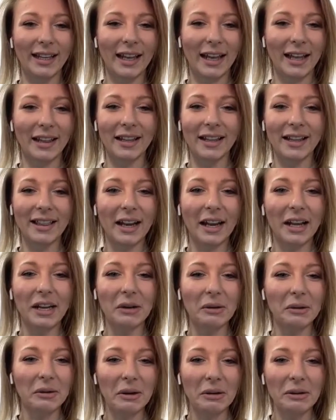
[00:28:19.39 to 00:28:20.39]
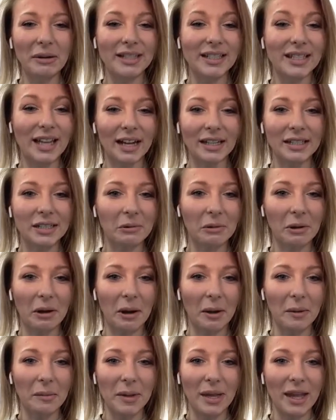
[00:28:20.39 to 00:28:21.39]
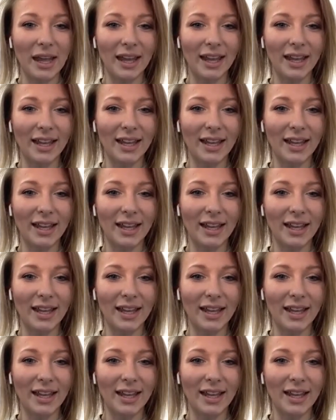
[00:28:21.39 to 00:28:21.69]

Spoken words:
I like that I don't know exactly where I'll be.